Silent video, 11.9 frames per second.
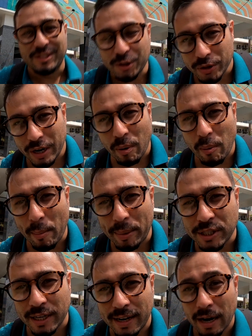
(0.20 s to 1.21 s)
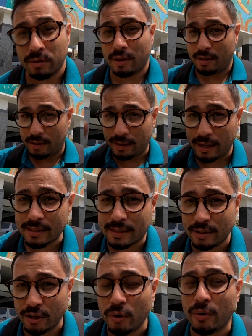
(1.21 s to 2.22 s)
So today we will be checking out
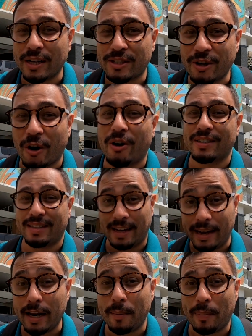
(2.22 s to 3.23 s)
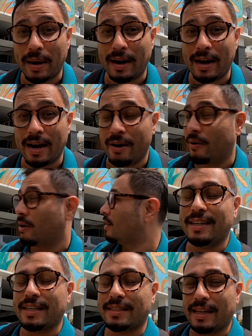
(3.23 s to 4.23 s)
this new resort here in Panglao.
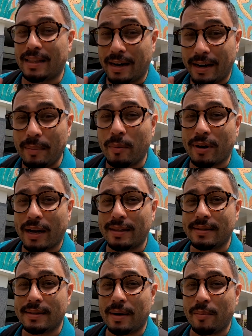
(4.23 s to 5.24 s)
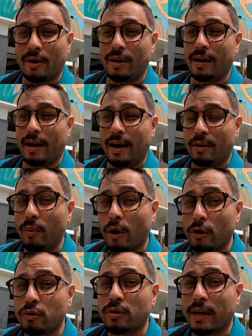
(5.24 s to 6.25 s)
They just had the ribbon cutting ceremony and
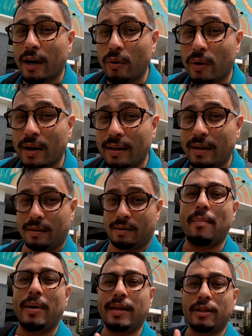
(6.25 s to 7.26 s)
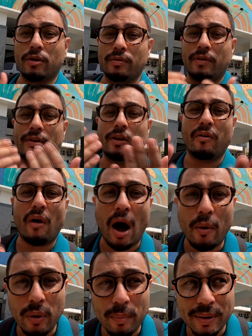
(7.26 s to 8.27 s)
we're going to take a look at it. And by the end of the video,
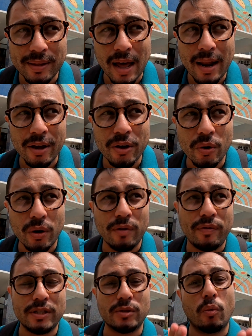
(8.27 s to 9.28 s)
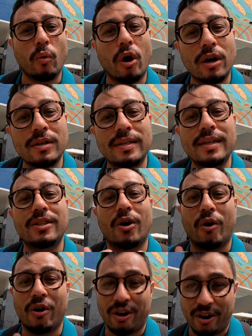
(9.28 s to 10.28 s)
I will be telling you if it's worth it
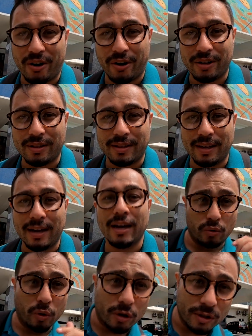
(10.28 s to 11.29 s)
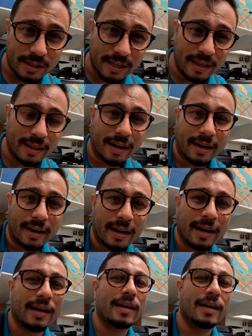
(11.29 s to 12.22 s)
or not to consider